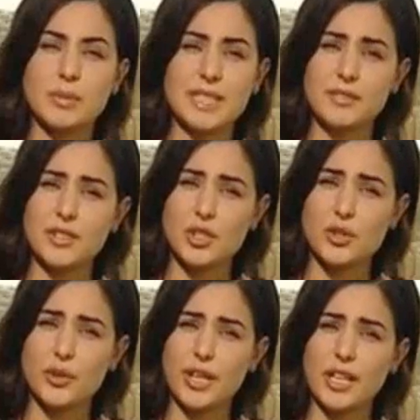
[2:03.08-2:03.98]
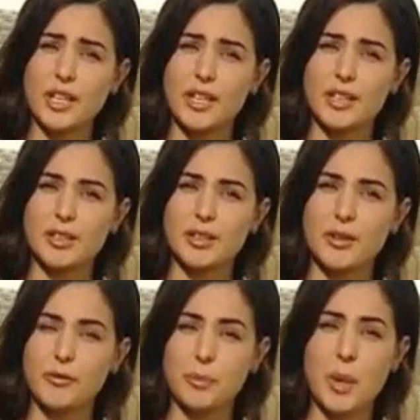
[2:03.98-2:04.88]
competitive jury
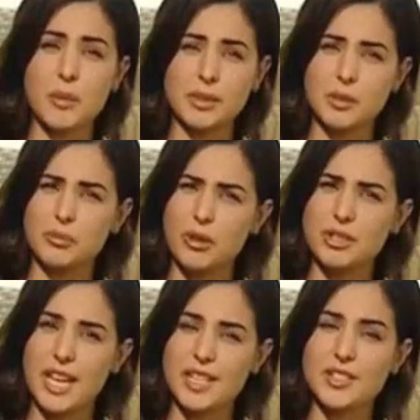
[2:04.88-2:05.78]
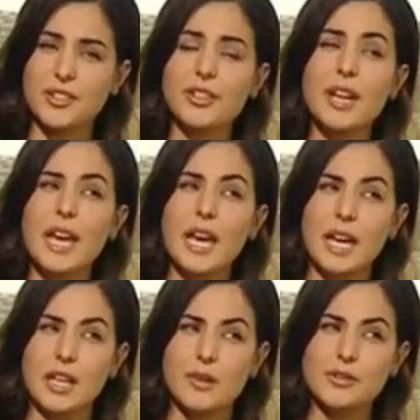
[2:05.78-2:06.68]
of public broadcaster,
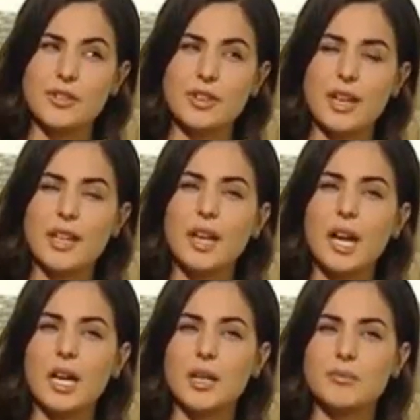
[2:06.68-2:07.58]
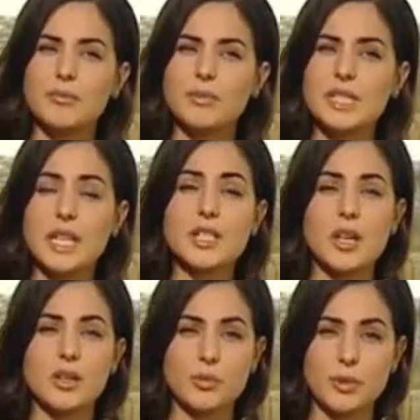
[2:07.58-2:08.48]
and after that um, six
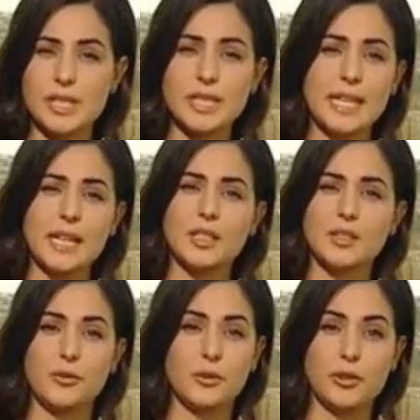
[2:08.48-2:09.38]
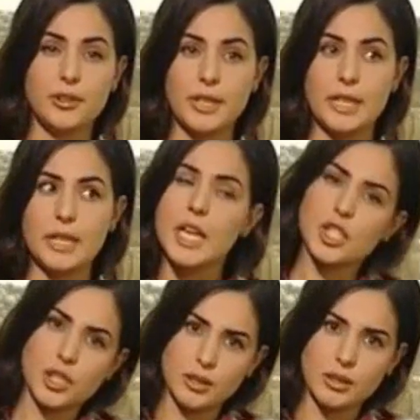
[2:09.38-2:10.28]
songs were selected for the
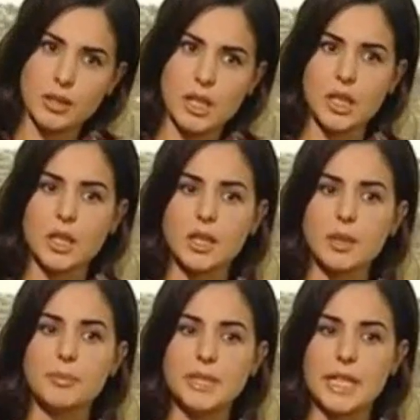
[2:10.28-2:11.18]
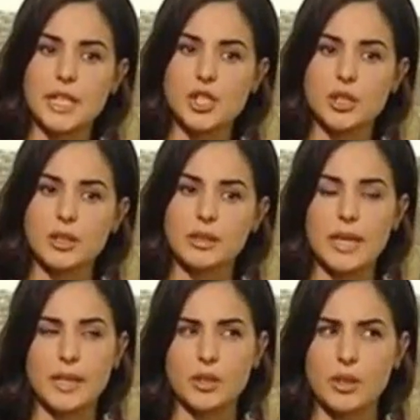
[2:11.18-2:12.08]
national uh, competition,
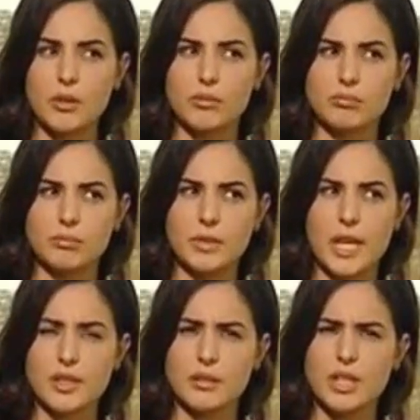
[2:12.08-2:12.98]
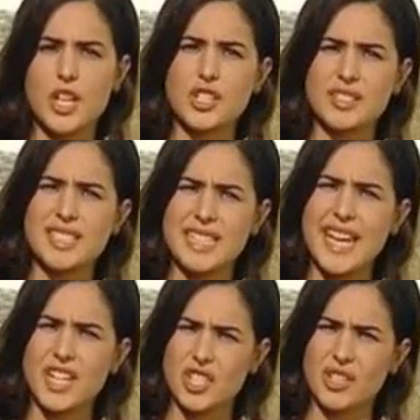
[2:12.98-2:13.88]
like, you know, national
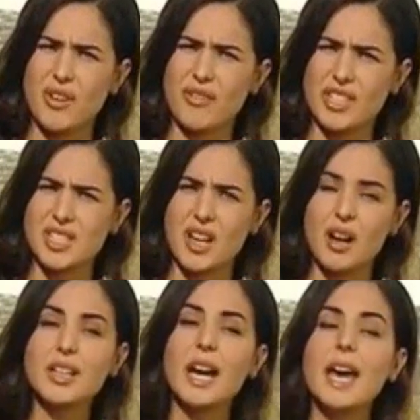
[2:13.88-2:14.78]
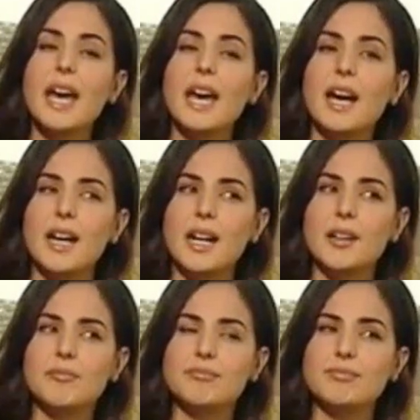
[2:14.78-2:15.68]
selection of the song.
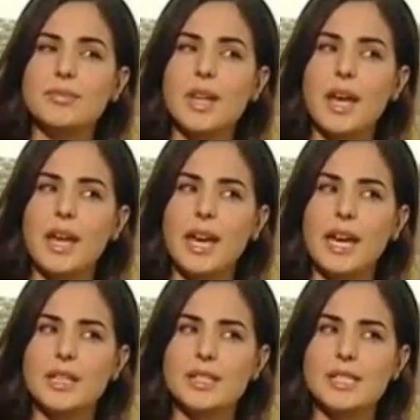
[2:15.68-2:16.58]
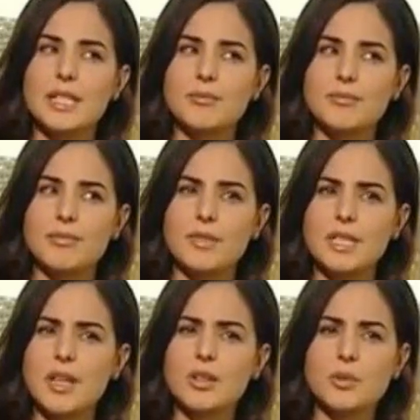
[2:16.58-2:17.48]
Um, and um, the
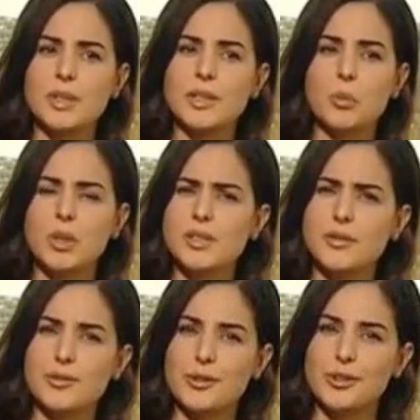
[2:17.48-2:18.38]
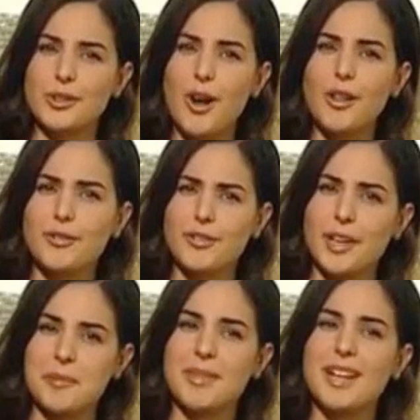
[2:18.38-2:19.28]
songs were wonderful, all of
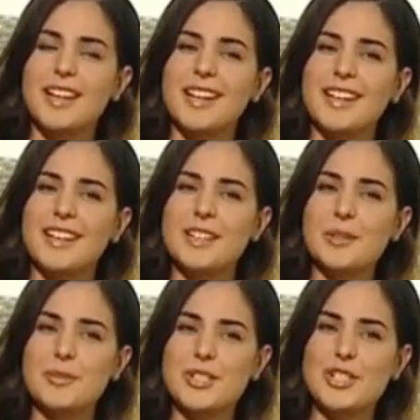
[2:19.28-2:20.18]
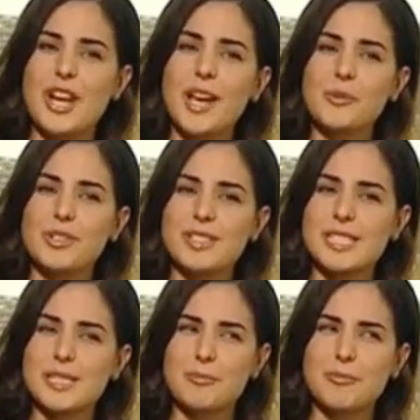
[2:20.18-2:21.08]
them, uh, but Shine
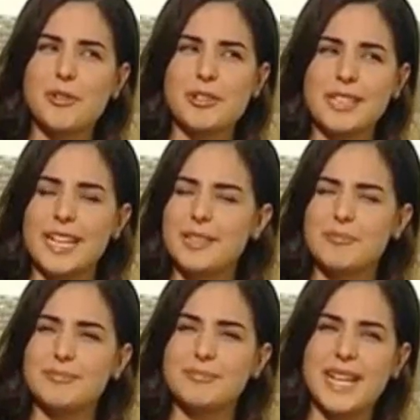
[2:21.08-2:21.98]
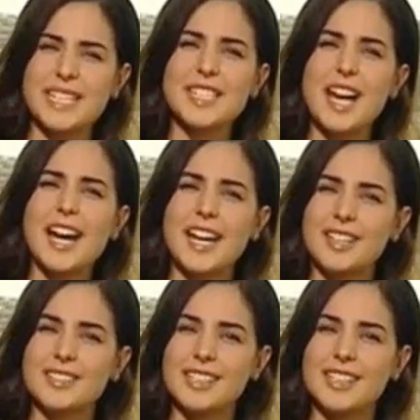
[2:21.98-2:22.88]
was more like my
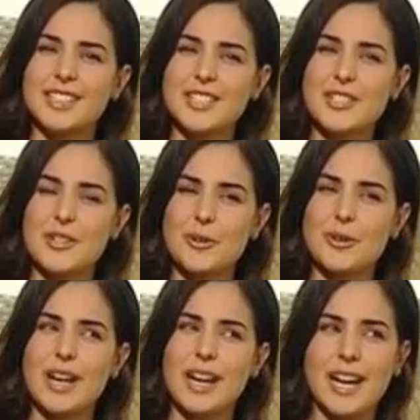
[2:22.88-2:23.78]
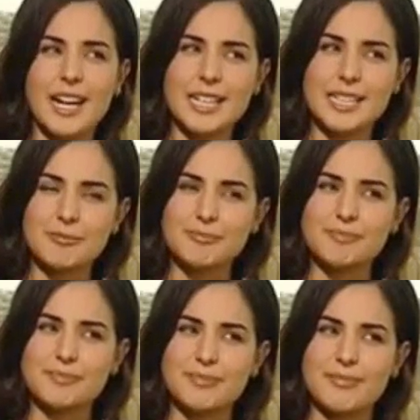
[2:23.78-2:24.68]
style, uh, so
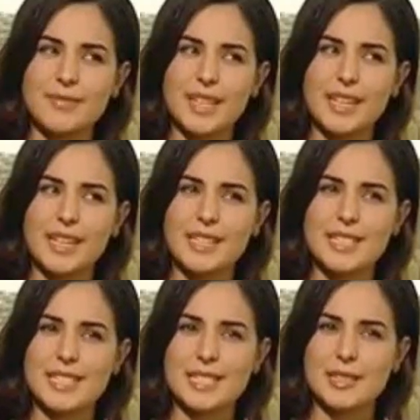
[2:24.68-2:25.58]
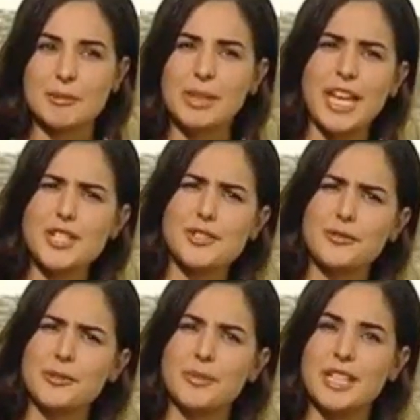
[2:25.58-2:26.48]
um, it's a pleasure
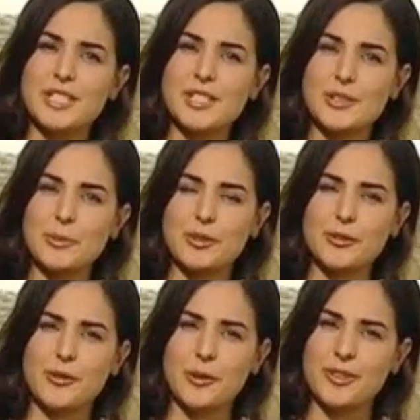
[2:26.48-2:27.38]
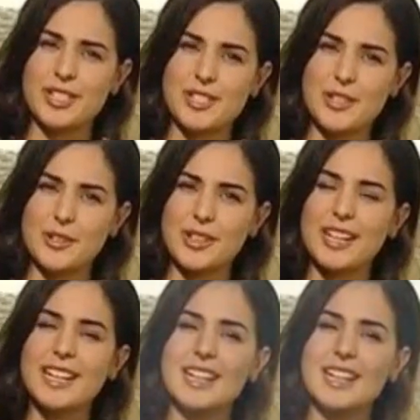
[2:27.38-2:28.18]
for me to perform the song.